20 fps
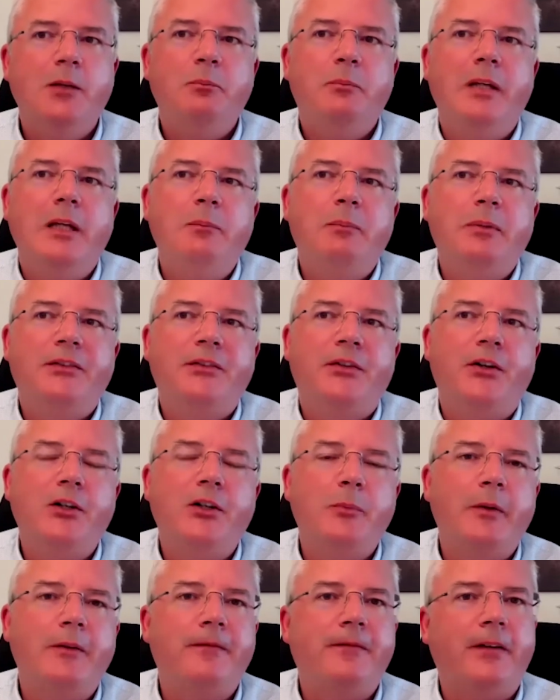People talk
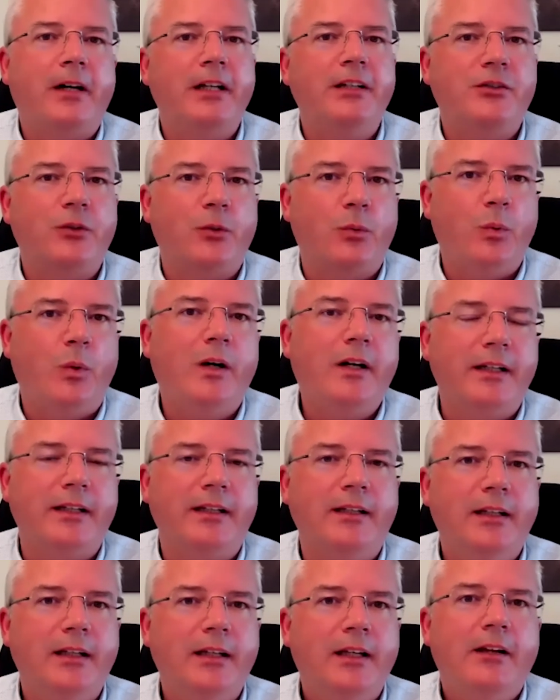about find your
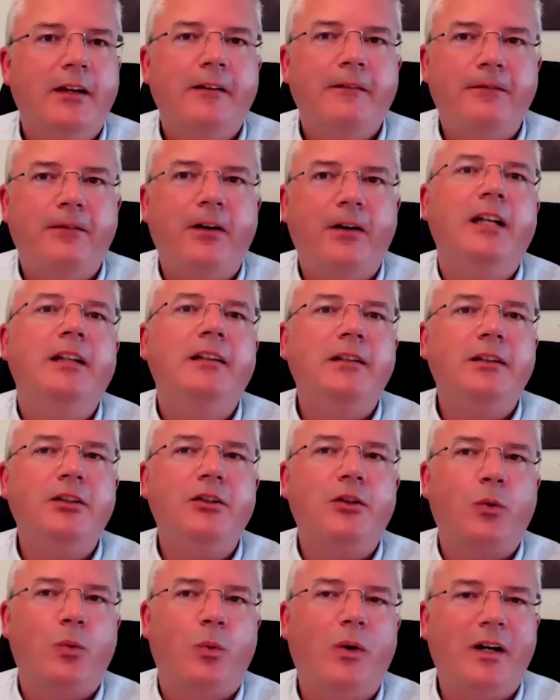why. Finding
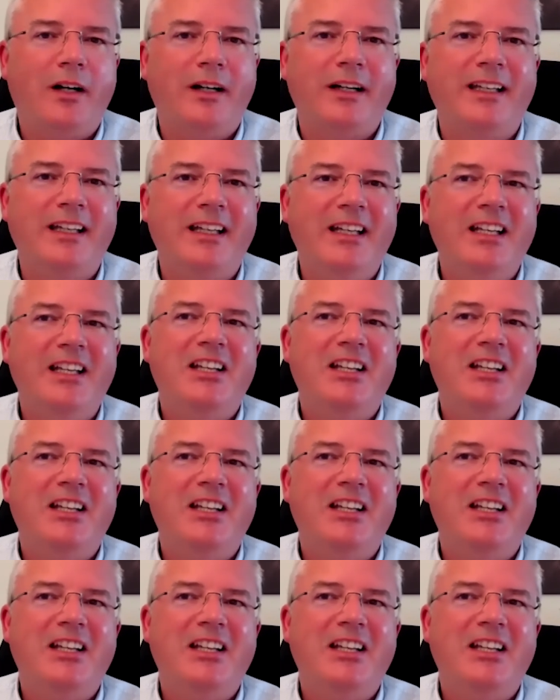your why,